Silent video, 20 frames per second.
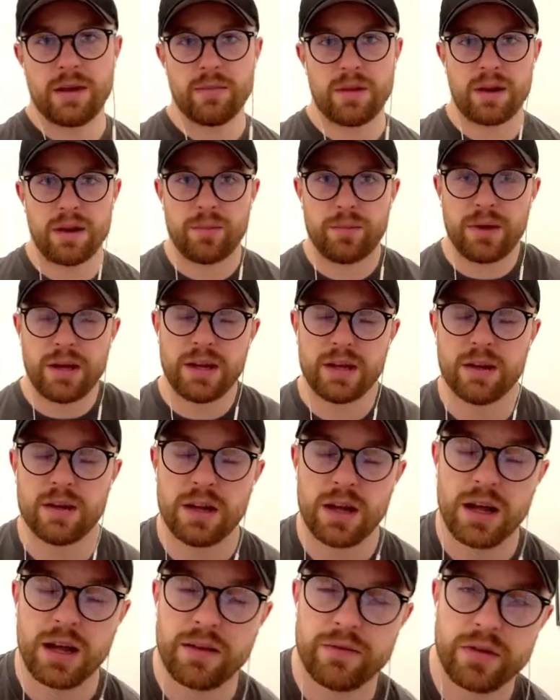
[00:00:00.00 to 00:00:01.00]
that I played, a
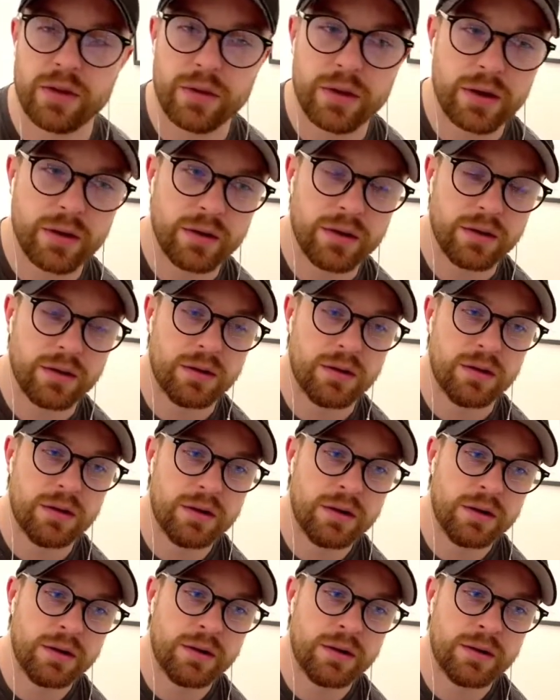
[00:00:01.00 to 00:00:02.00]
lot of the
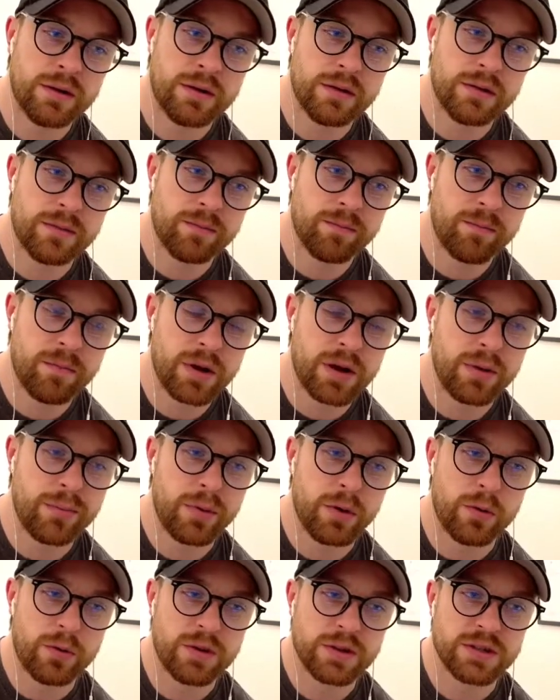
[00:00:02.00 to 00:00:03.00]
um, my
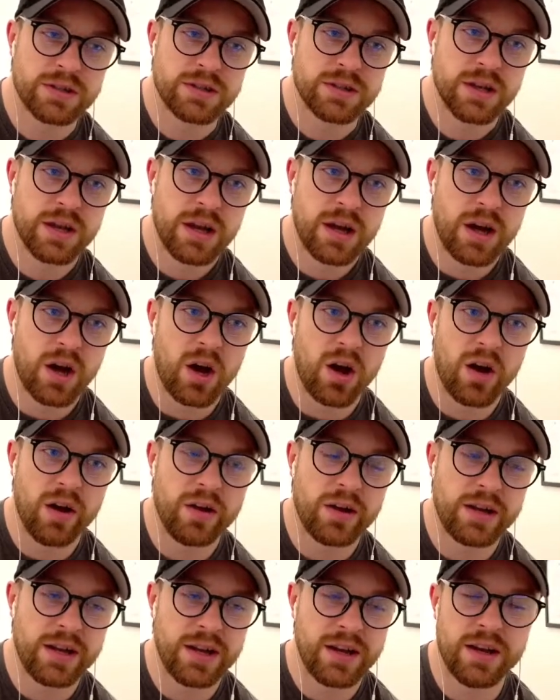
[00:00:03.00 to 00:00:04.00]
opponents
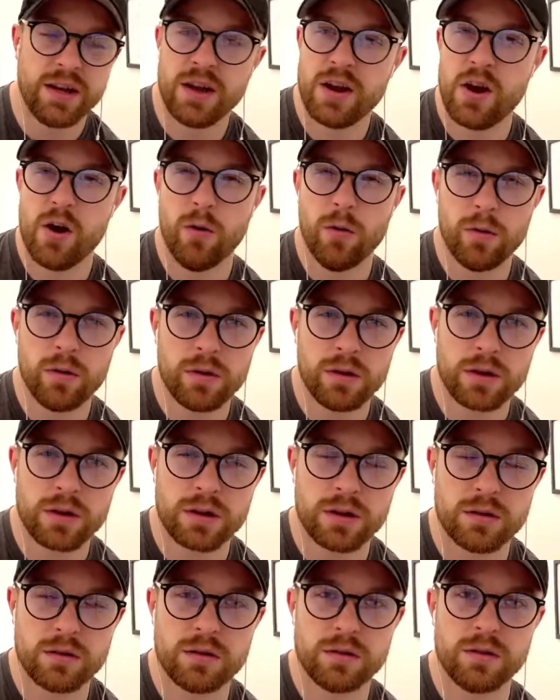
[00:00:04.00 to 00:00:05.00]
did no
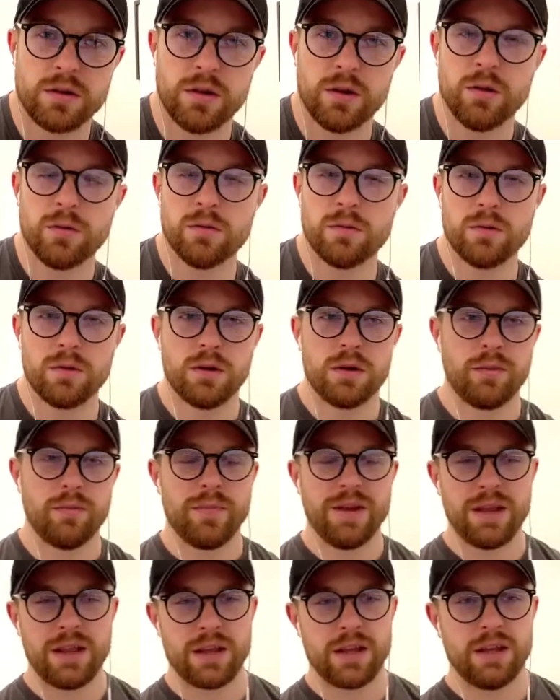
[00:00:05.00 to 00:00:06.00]
no uh,
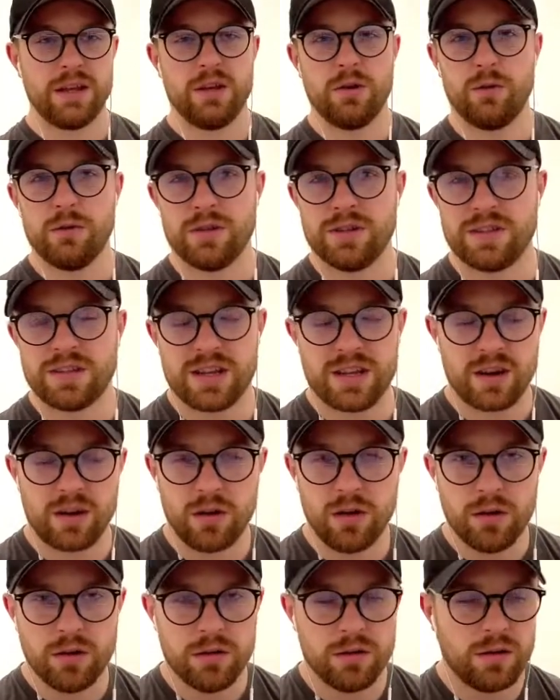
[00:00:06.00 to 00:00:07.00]
melee units at
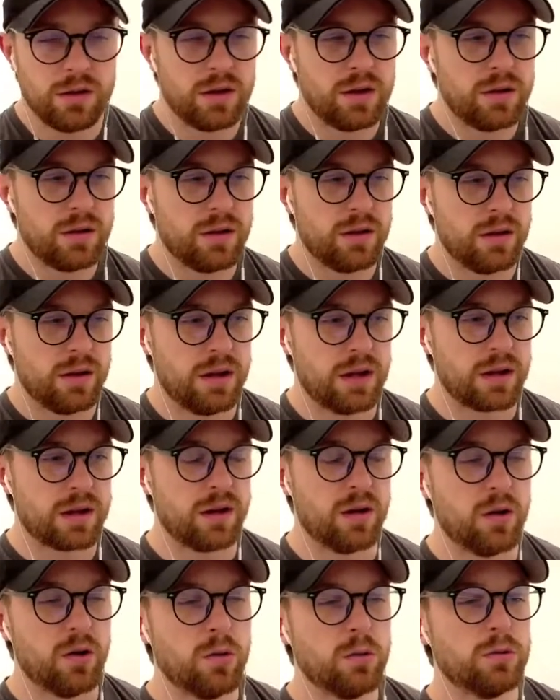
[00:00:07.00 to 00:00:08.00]
all, like
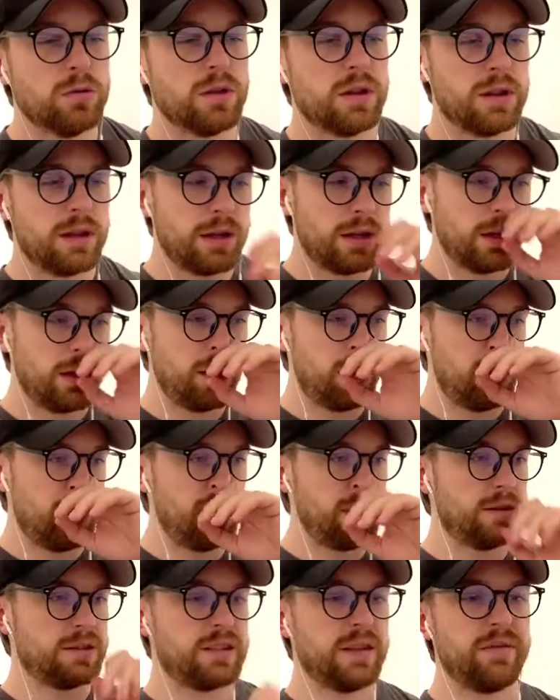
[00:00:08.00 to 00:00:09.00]
only
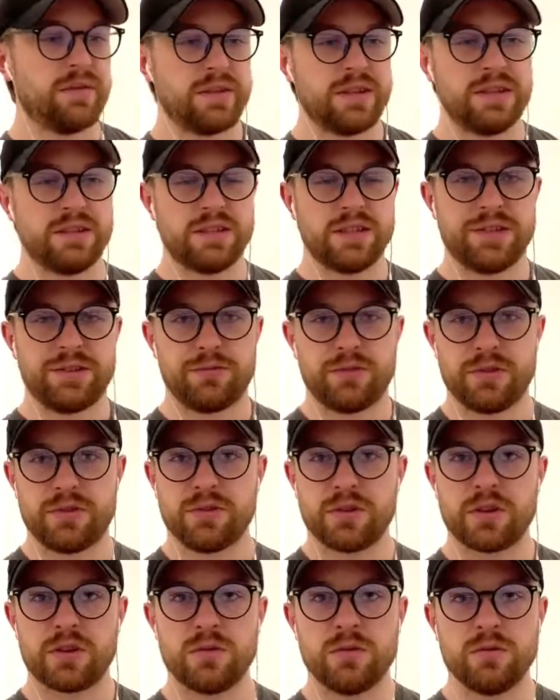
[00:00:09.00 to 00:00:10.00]
17th century
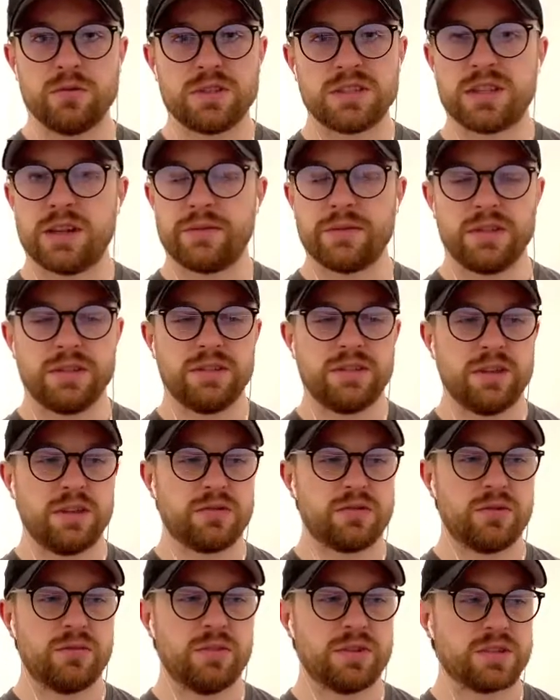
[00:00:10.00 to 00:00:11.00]
dragoons, 17th
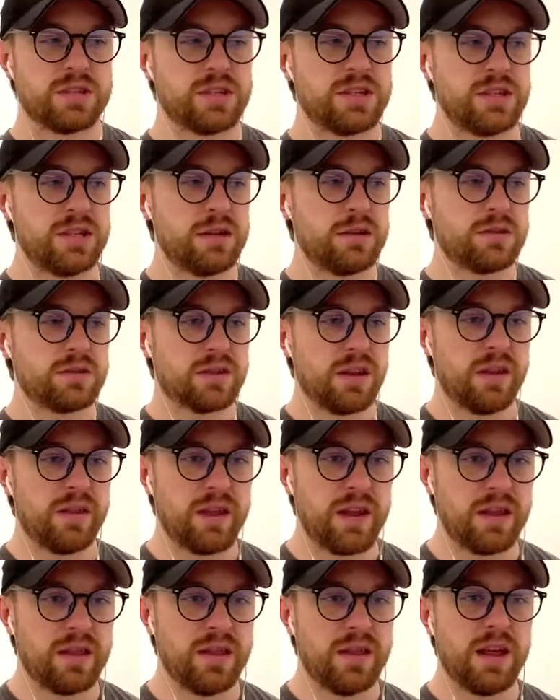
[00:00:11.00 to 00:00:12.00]
century musketeers, and
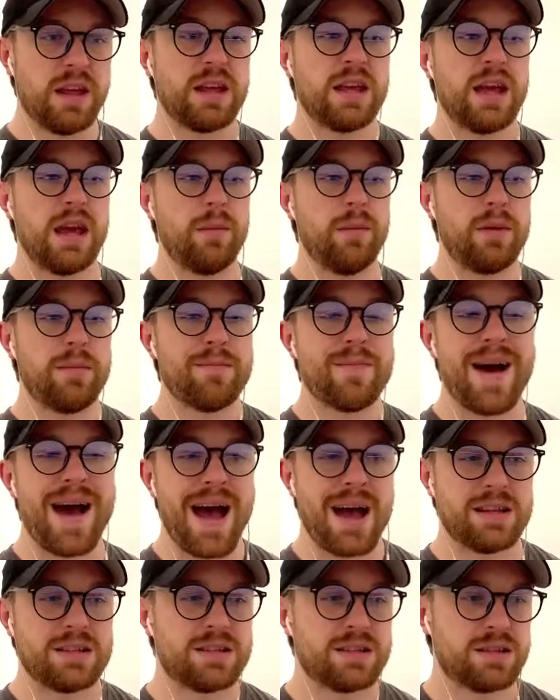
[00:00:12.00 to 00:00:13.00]
then they came in
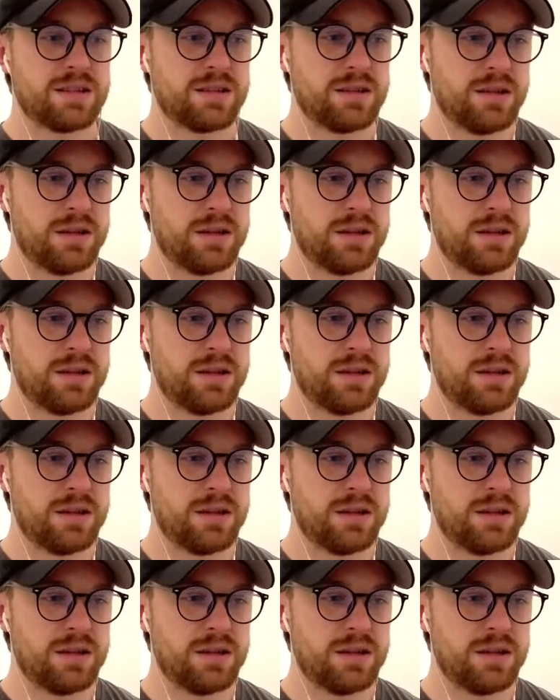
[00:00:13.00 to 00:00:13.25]
mass